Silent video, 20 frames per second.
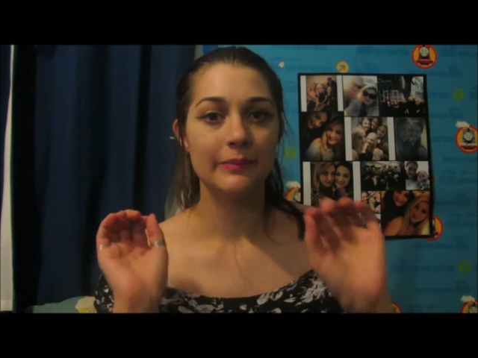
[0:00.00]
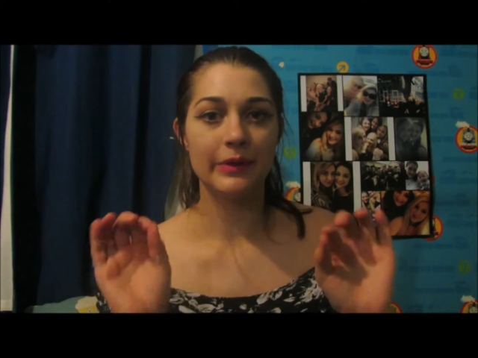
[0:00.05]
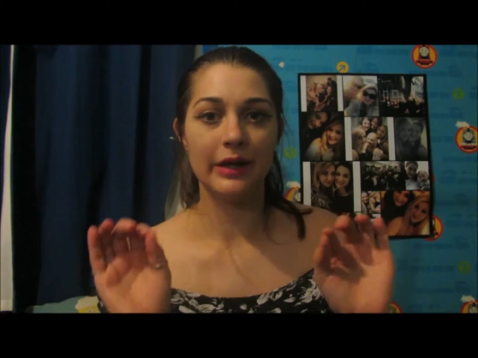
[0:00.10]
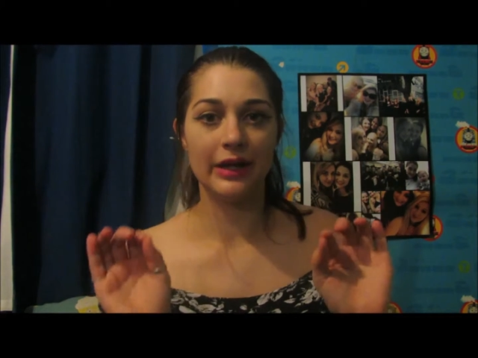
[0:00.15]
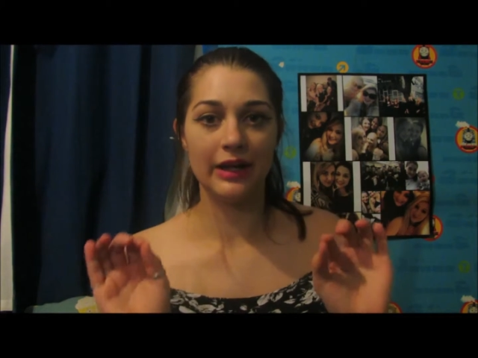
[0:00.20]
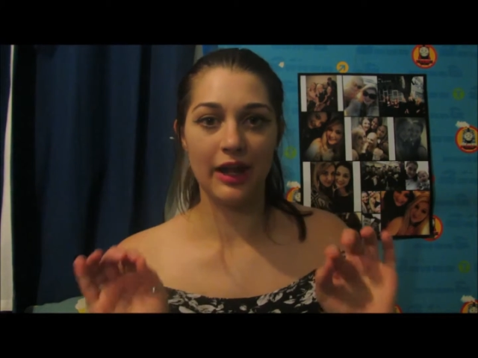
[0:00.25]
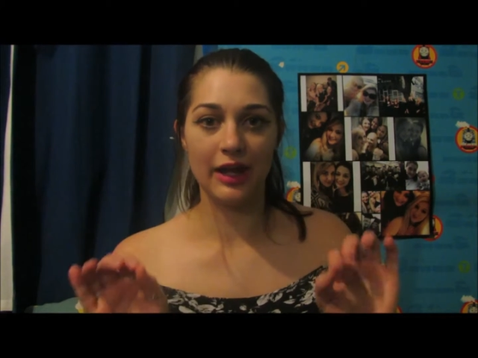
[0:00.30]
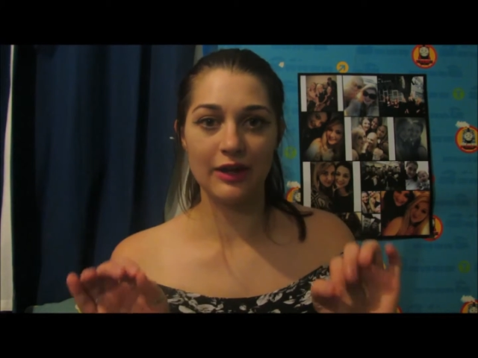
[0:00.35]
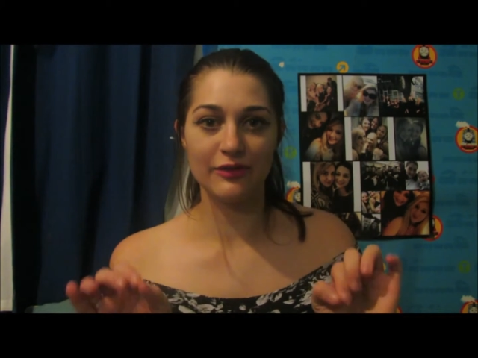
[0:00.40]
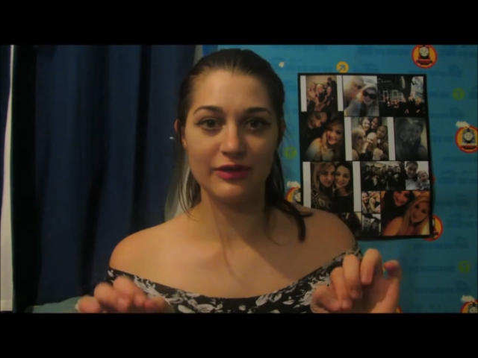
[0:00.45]

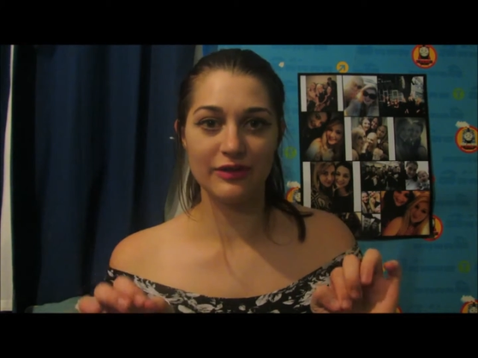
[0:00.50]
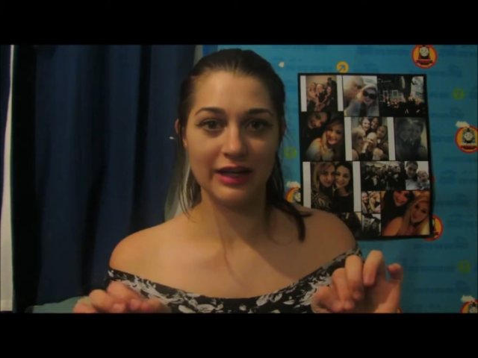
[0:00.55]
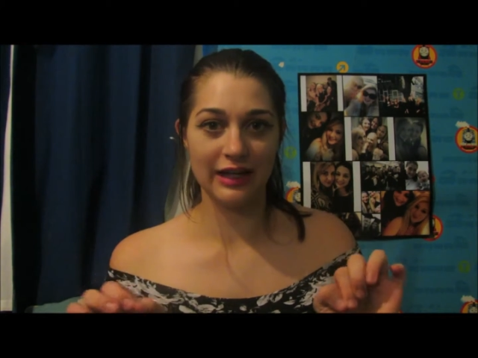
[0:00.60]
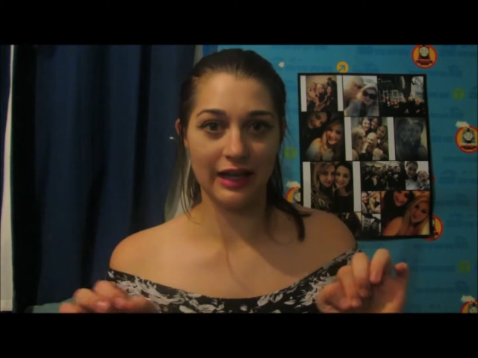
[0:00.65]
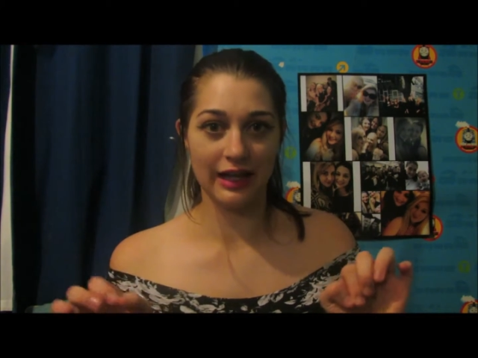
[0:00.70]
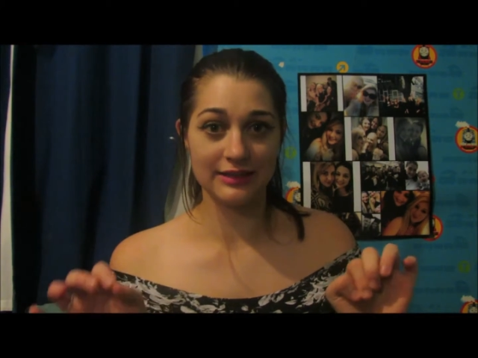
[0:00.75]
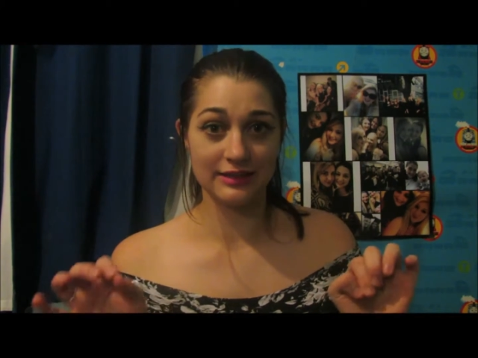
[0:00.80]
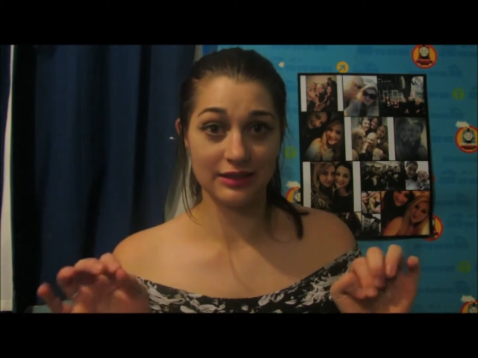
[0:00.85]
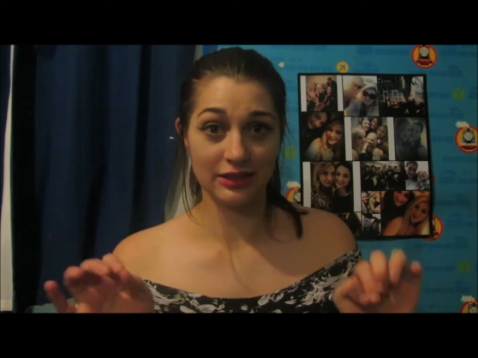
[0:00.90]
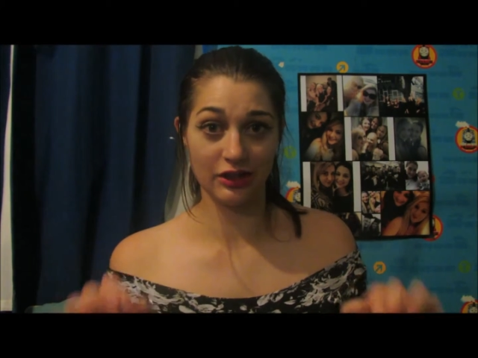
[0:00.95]
But I
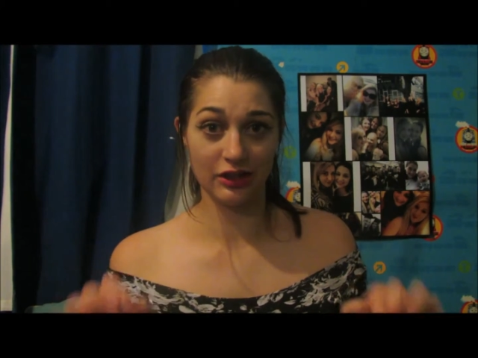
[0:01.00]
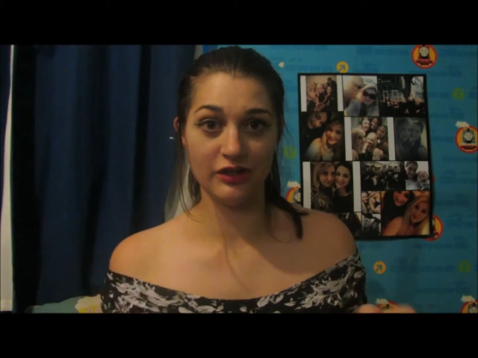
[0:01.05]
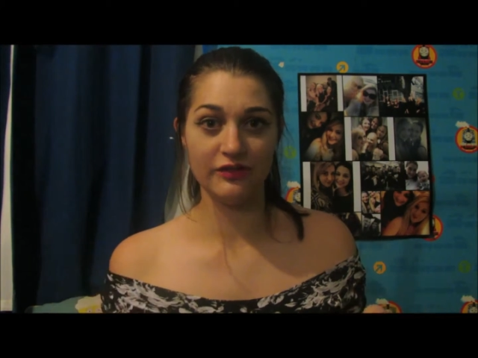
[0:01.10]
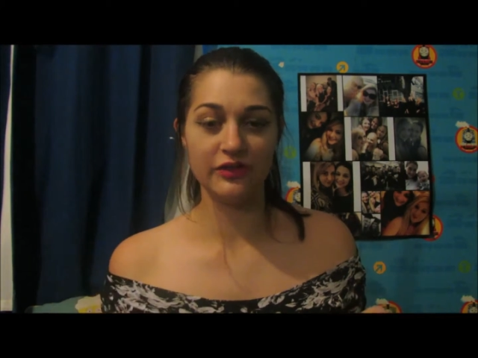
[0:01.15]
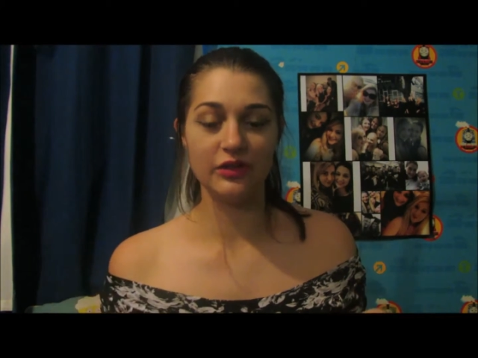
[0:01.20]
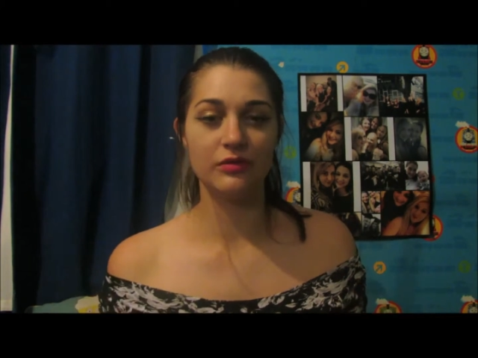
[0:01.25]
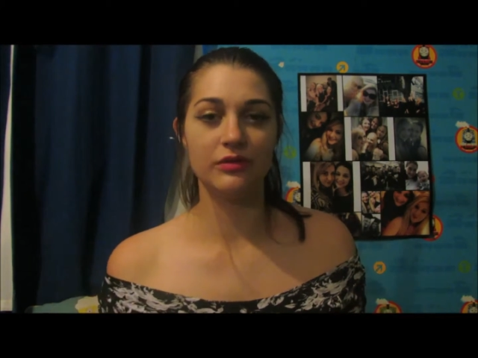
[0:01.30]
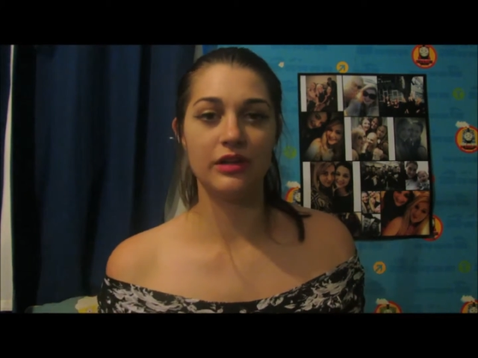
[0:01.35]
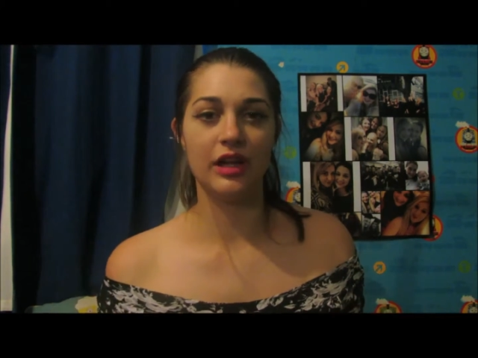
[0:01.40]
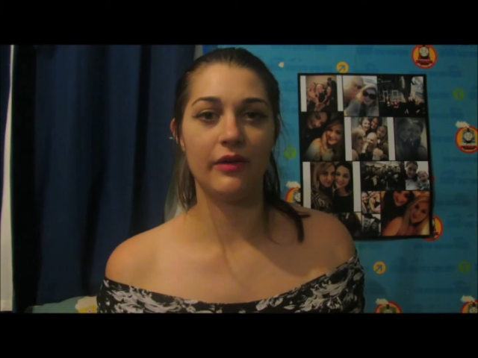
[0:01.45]
realised a lot
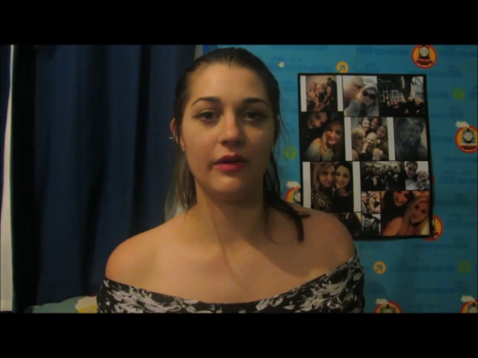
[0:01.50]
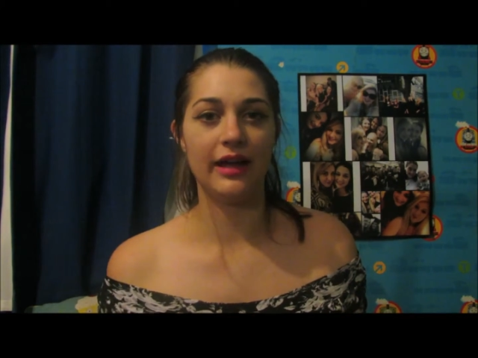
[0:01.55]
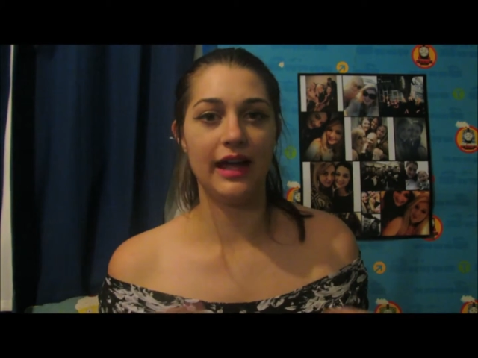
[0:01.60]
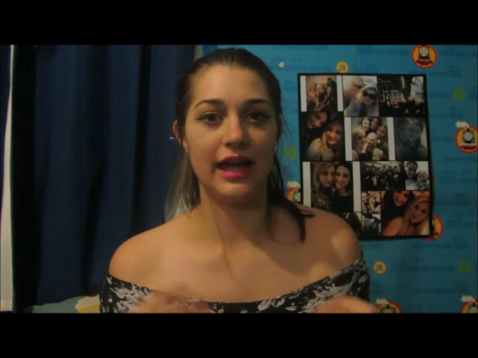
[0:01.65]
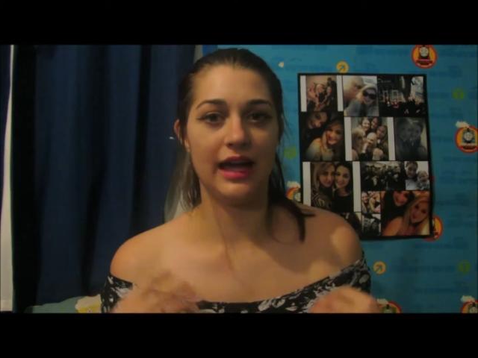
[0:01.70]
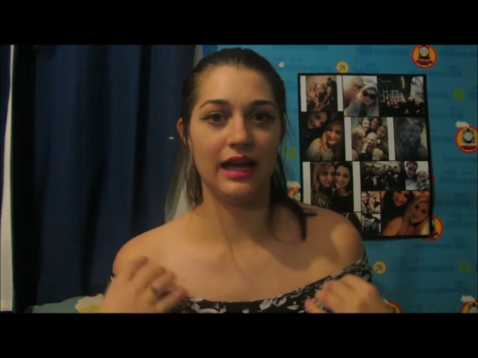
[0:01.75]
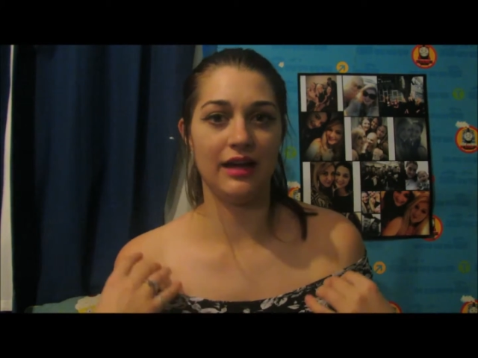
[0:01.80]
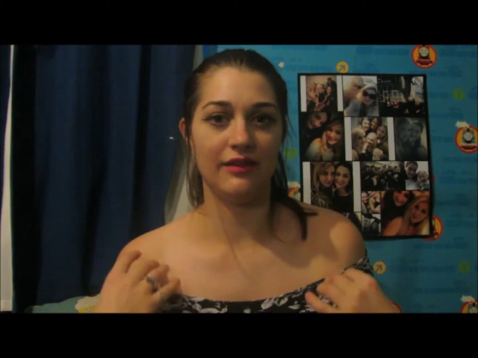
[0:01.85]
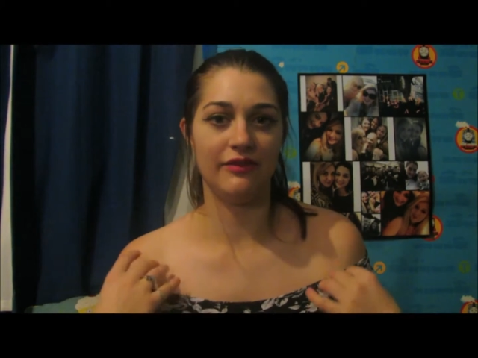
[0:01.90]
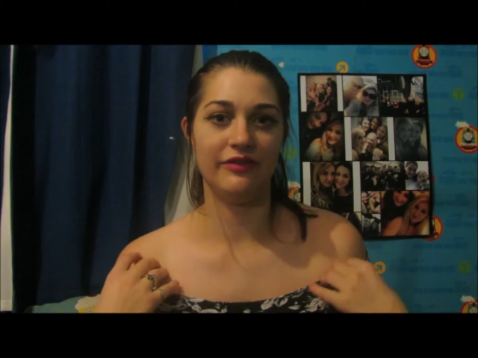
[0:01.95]
of you will know I
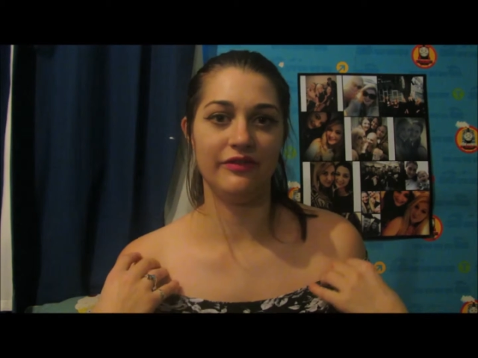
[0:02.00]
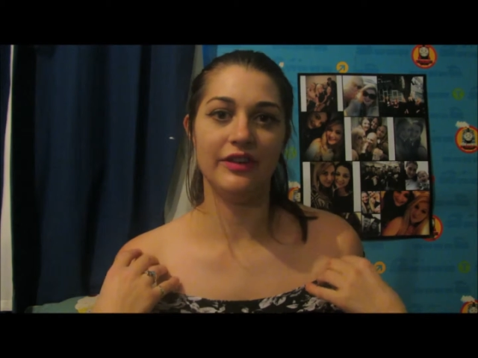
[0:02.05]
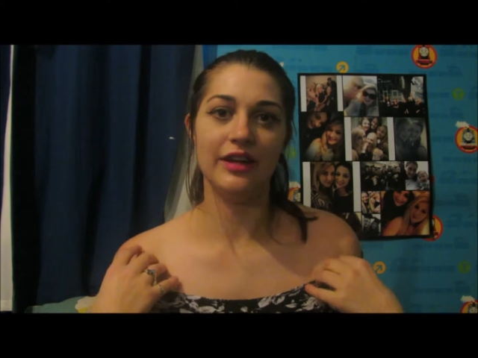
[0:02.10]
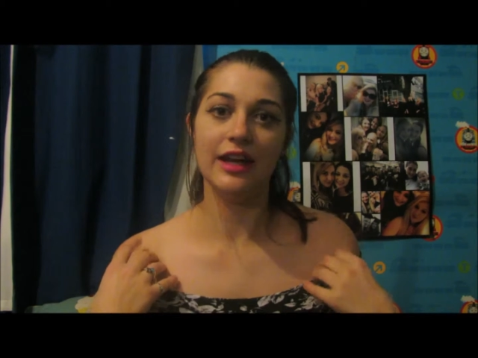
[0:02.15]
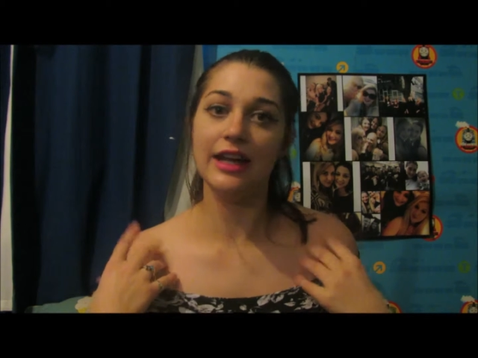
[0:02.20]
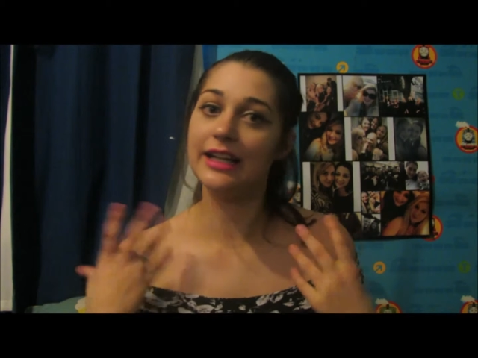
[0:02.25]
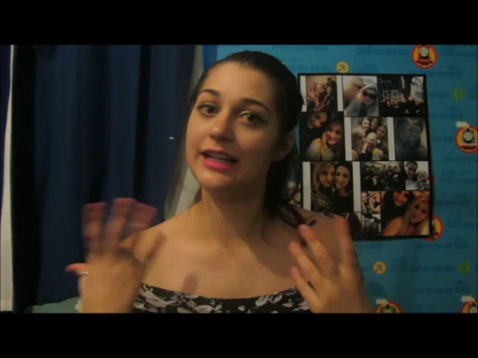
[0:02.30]
have